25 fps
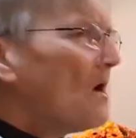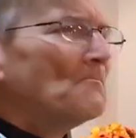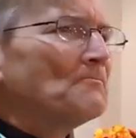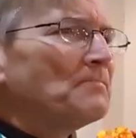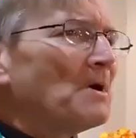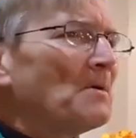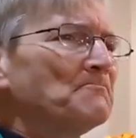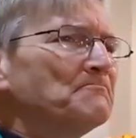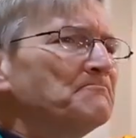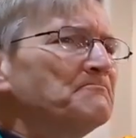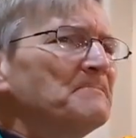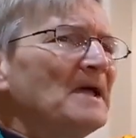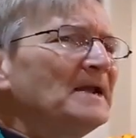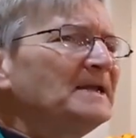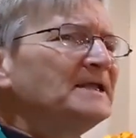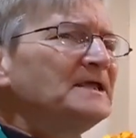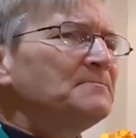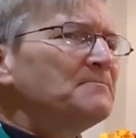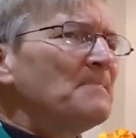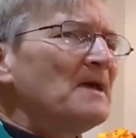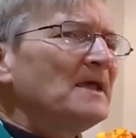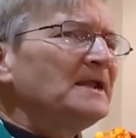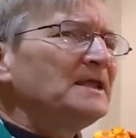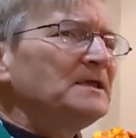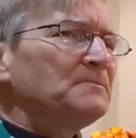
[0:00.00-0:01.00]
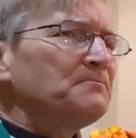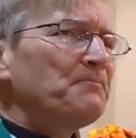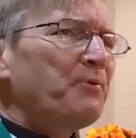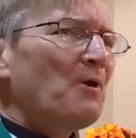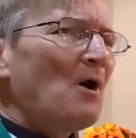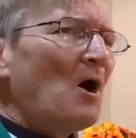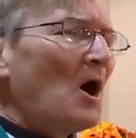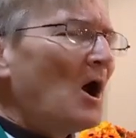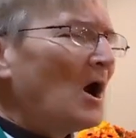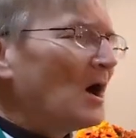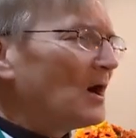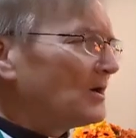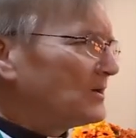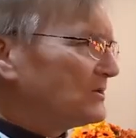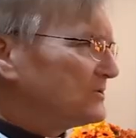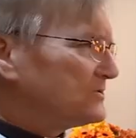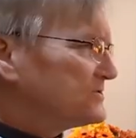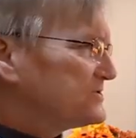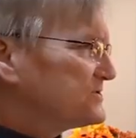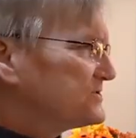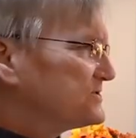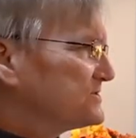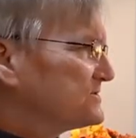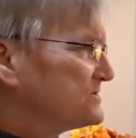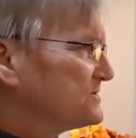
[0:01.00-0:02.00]
But many, many
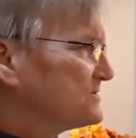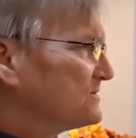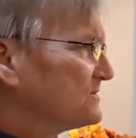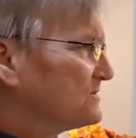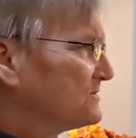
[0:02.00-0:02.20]
parts,